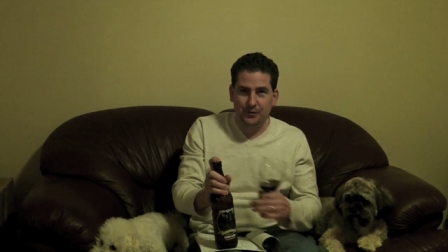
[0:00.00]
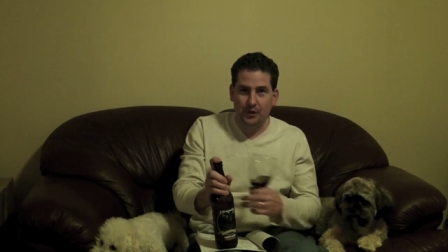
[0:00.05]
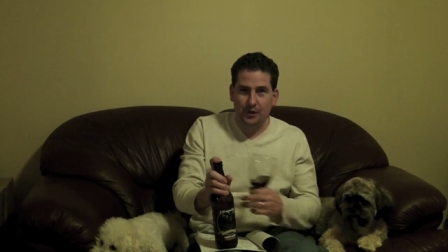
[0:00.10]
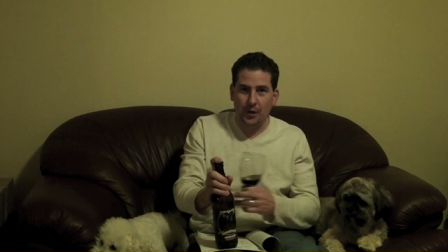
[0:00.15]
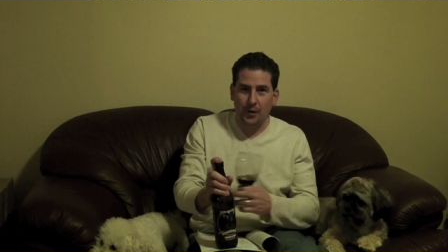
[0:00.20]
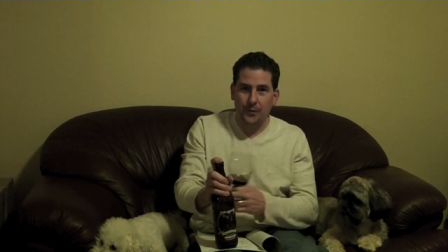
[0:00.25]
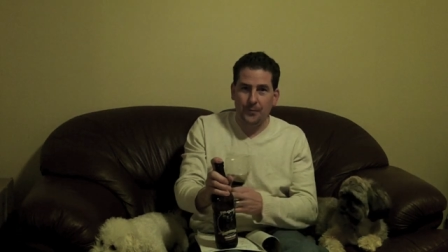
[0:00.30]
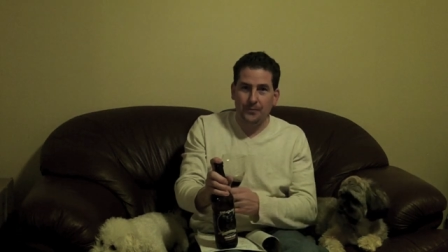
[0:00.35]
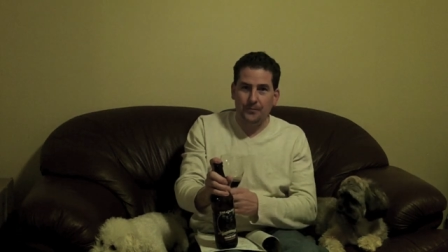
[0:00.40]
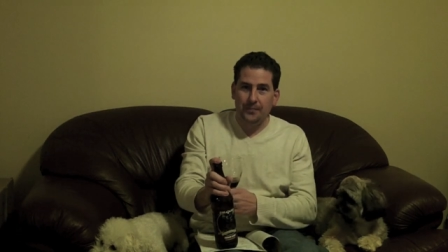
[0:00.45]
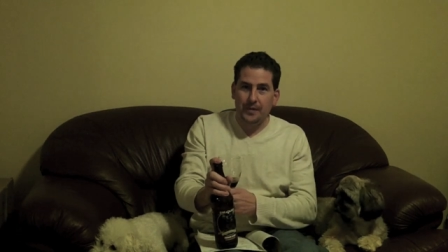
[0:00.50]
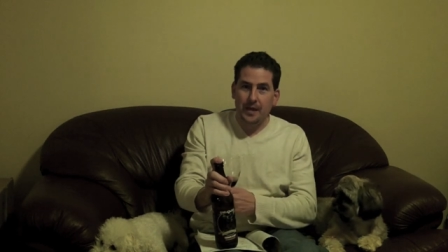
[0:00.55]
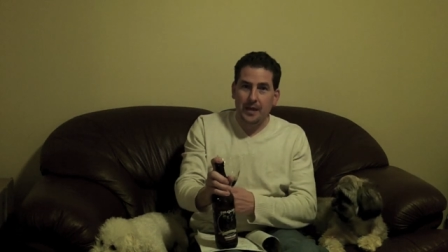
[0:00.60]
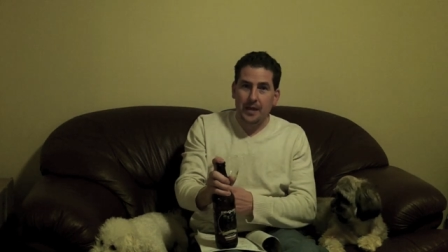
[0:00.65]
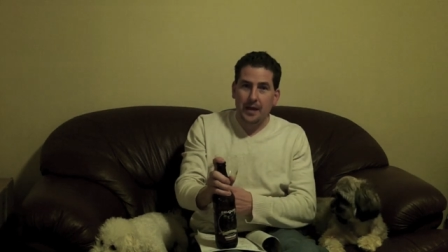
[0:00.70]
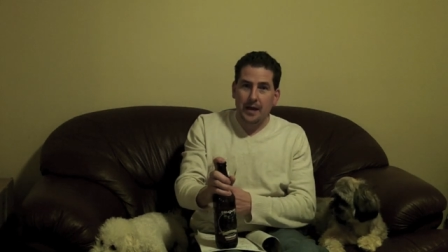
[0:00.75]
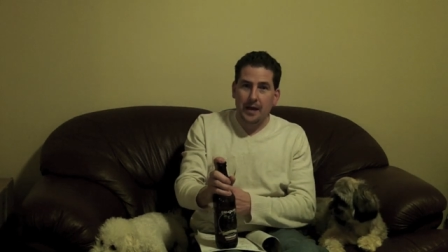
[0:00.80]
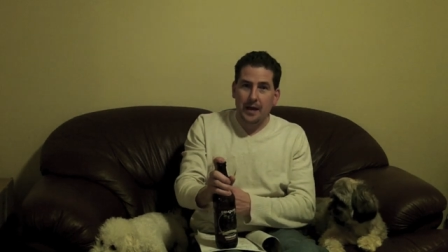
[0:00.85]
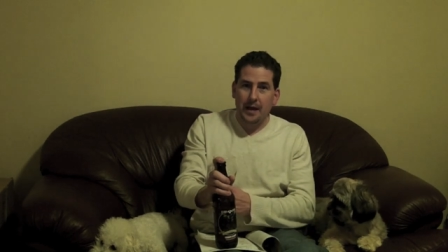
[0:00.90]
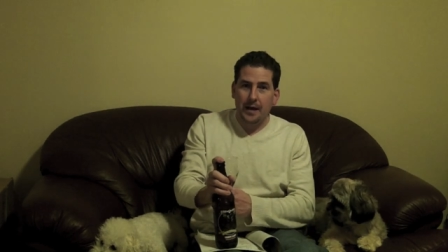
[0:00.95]
So,
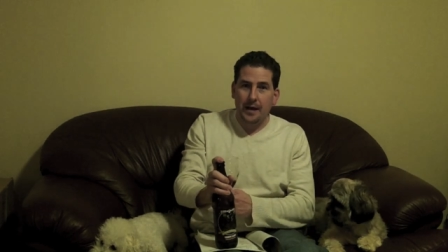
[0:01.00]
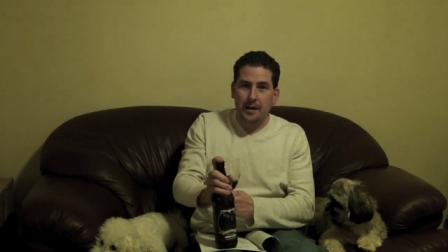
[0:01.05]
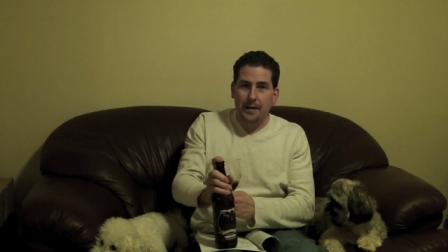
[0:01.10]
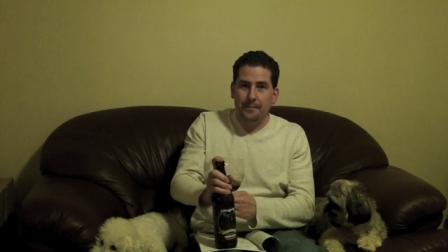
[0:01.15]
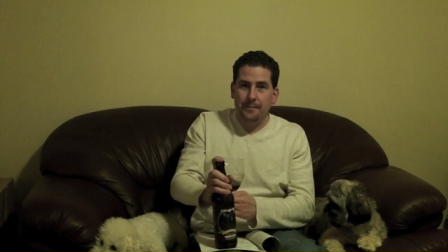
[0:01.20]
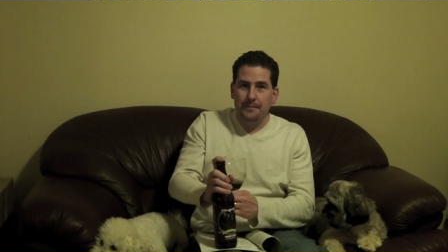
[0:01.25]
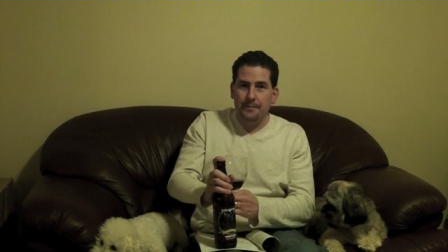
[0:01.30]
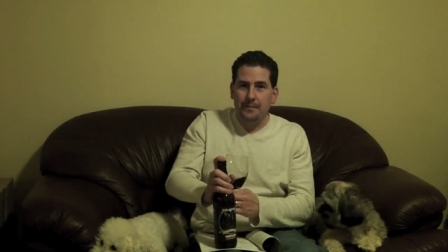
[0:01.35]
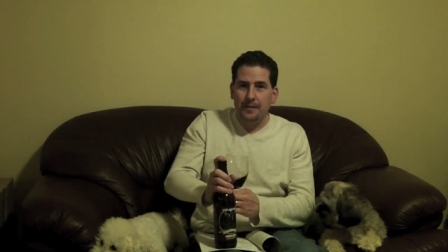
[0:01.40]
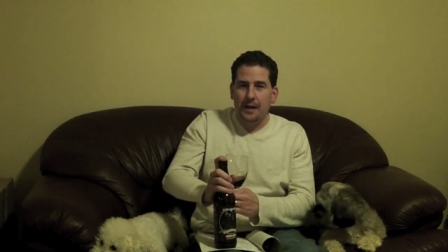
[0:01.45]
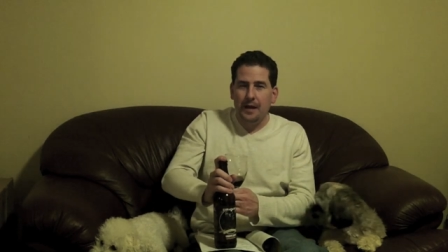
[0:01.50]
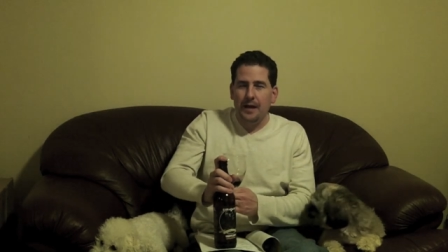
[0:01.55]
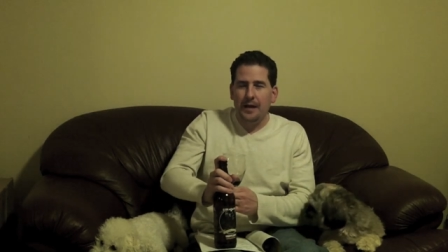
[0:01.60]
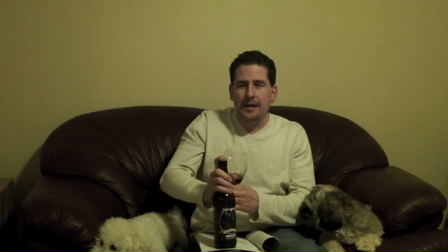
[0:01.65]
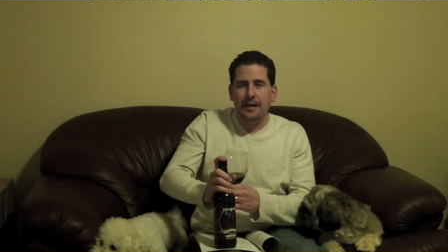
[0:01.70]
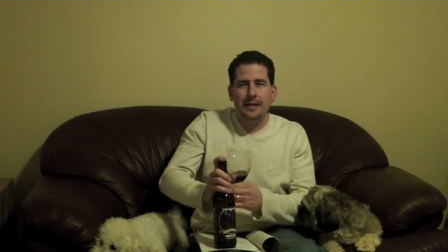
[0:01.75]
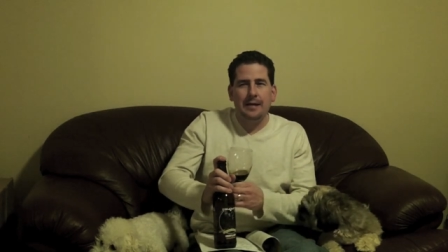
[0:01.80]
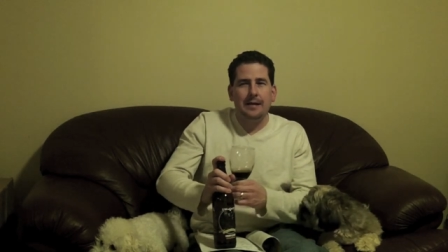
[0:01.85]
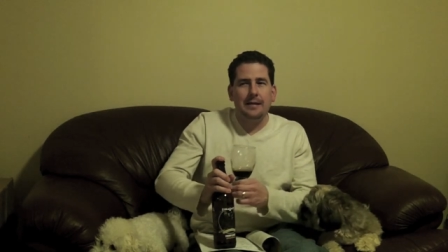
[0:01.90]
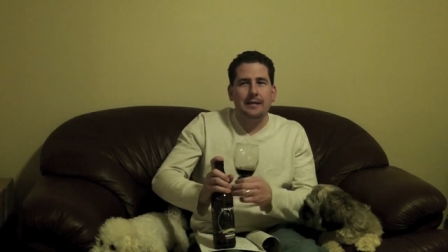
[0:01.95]
I
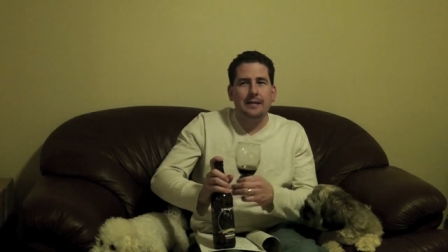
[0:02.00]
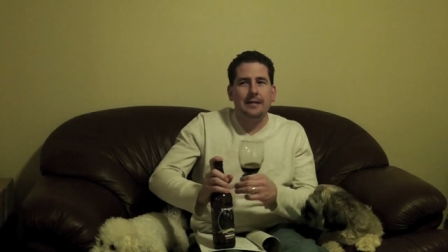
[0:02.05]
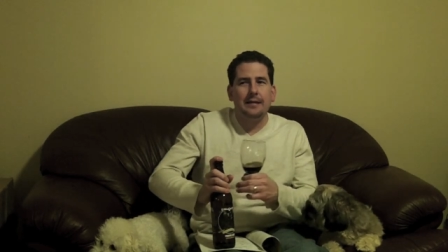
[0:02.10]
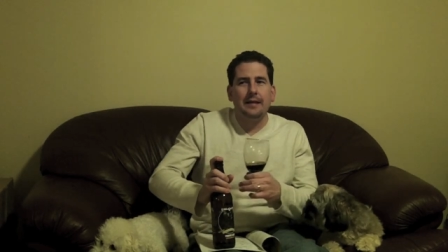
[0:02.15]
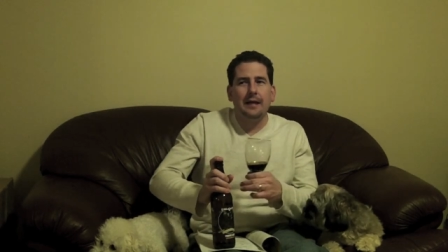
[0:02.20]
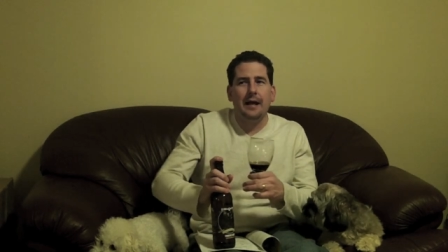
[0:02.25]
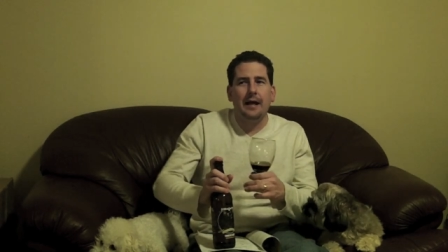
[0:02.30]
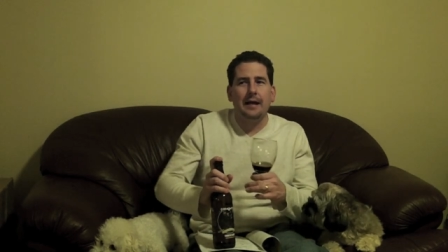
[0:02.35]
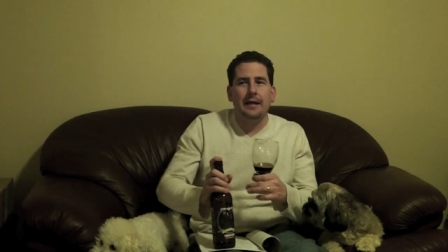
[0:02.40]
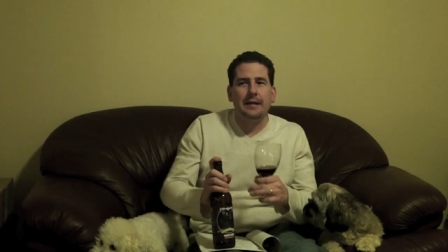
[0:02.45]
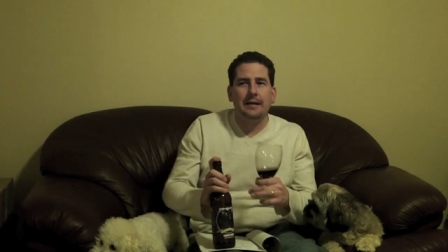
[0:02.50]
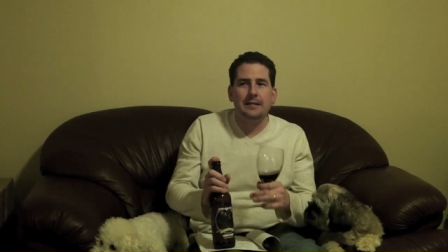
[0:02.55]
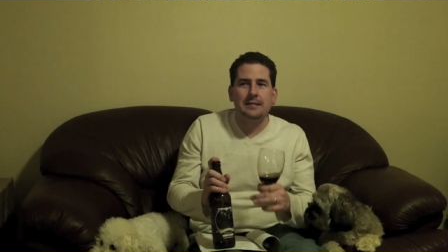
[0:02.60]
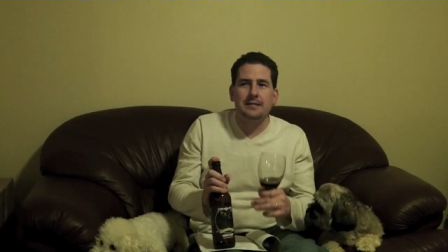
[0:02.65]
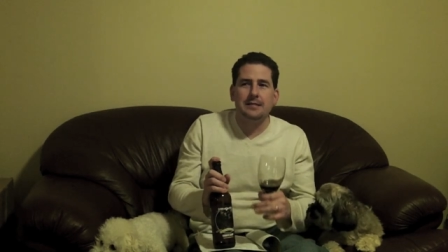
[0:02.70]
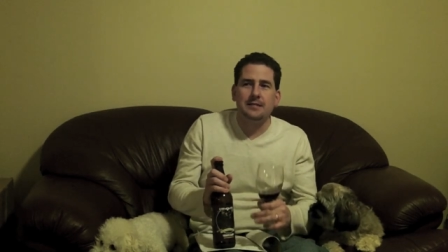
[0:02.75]
guess